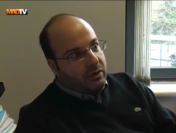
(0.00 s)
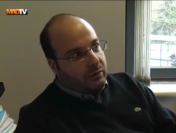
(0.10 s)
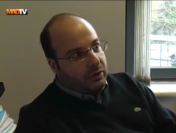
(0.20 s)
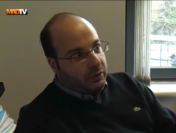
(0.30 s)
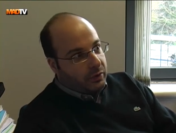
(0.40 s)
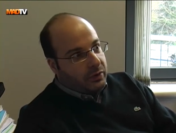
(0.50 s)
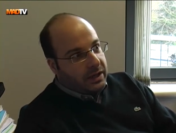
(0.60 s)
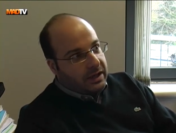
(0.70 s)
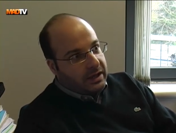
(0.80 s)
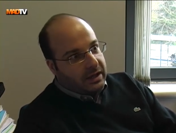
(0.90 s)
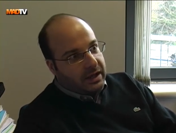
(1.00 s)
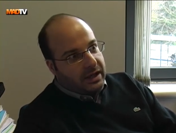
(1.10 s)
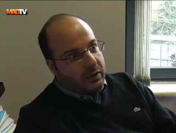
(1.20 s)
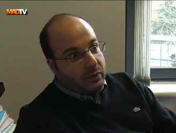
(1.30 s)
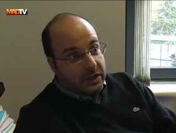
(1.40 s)
recruiting
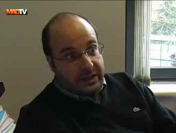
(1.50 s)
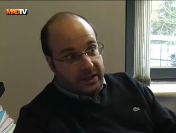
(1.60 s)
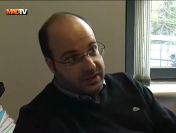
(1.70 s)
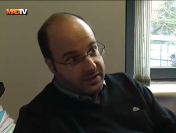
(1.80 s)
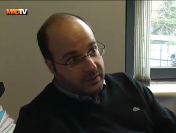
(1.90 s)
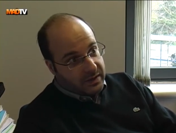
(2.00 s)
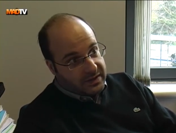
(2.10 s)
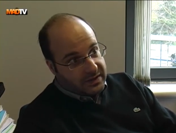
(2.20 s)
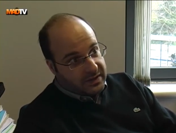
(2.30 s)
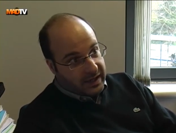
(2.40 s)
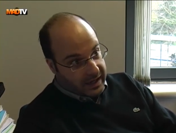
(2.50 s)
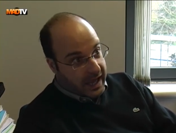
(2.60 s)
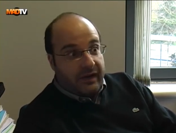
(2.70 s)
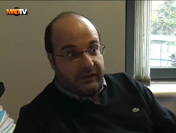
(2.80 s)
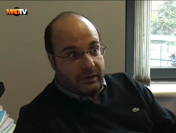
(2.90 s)
uh, really good students and
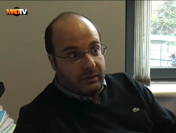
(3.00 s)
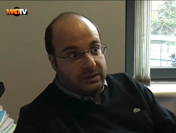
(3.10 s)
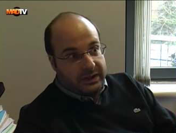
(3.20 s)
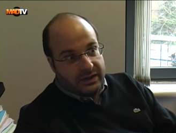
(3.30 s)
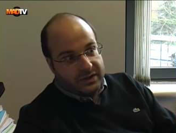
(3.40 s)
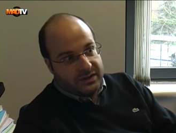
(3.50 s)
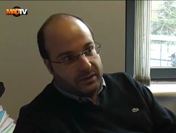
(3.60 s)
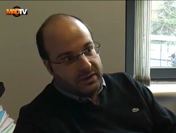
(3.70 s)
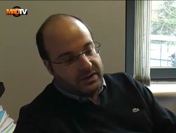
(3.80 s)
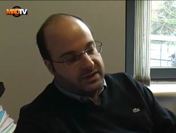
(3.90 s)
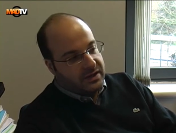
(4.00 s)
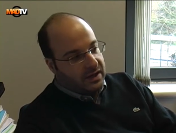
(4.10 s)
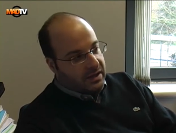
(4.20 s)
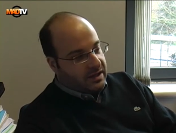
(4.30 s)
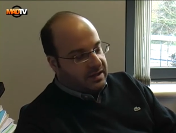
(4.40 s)
having really good students.
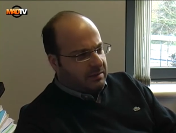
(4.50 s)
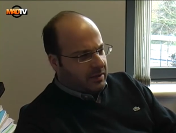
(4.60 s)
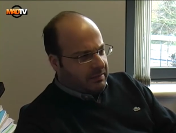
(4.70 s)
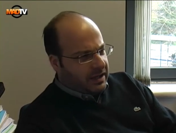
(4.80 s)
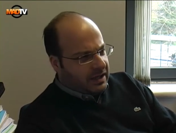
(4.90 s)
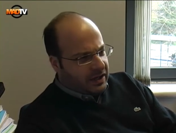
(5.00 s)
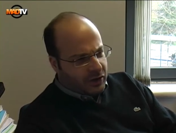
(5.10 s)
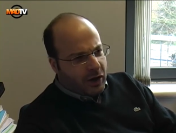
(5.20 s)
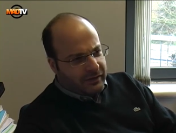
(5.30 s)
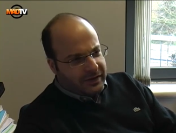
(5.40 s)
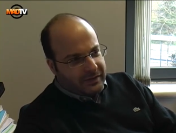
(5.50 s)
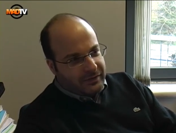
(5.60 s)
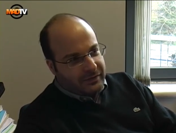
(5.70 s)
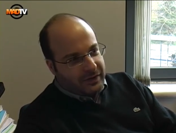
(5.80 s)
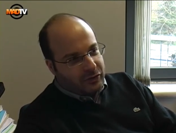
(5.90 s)
It's about being innovative
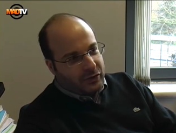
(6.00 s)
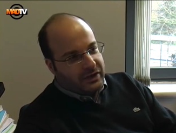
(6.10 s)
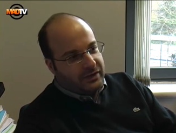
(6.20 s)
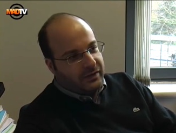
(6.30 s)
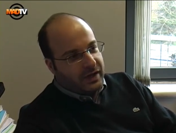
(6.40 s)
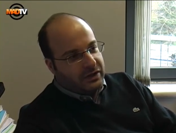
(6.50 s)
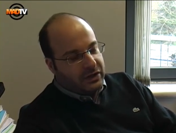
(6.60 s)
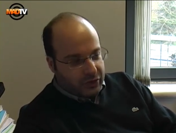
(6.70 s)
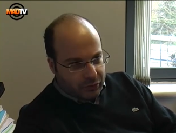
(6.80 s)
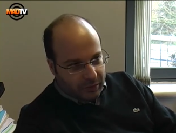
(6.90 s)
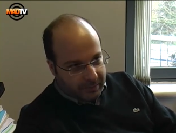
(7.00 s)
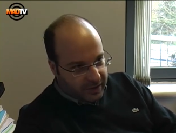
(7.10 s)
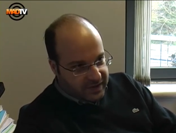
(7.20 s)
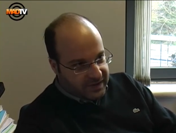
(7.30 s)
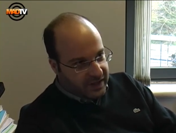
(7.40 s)
and trying to find good,
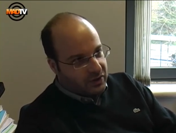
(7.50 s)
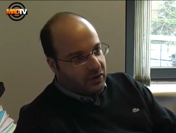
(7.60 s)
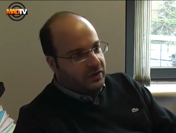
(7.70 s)
robust technical